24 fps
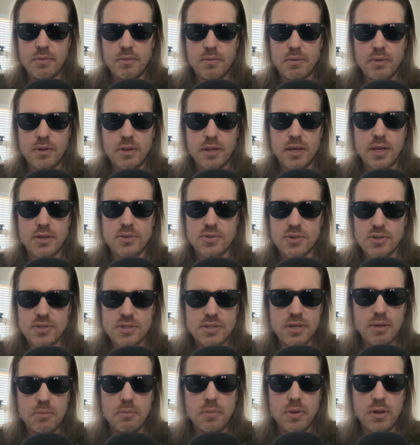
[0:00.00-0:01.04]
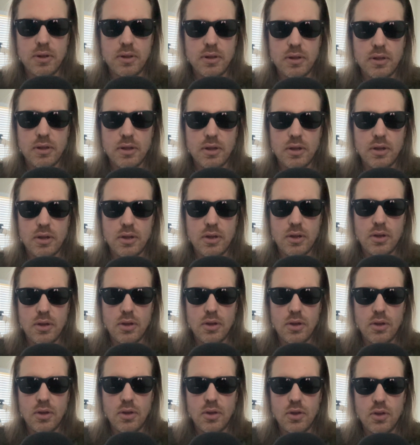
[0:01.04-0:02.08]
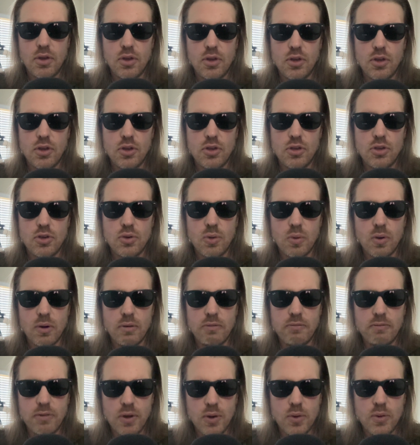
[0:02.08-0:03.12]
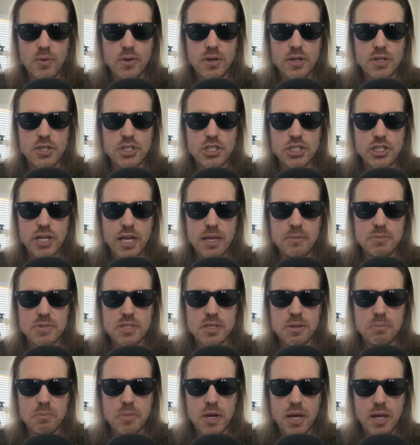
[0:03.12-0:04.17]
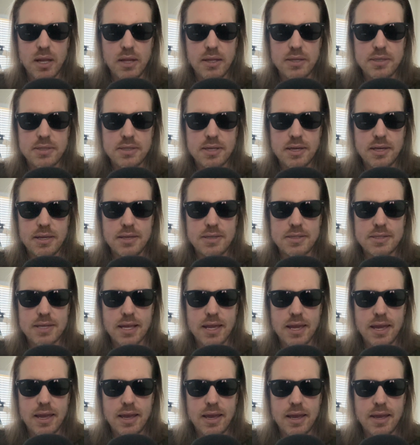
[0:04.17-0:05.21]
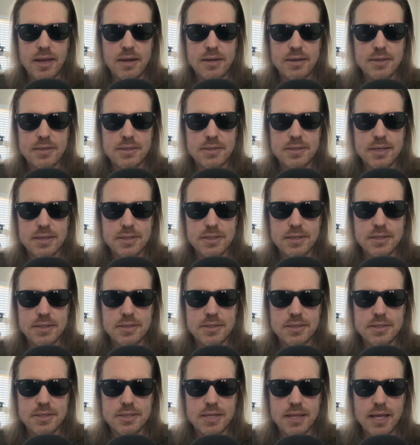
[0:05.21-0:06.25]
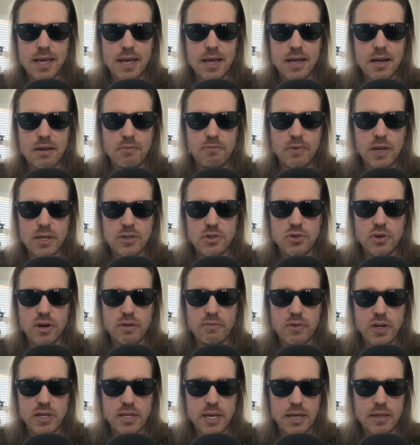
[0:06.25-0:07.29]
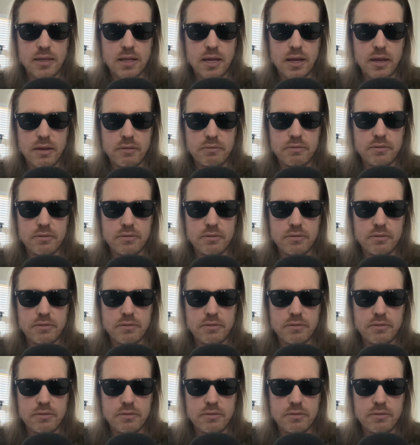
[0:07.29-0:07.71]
Well, the answer's simple. Your vote shapes the policies and decisions that affect your everyday life.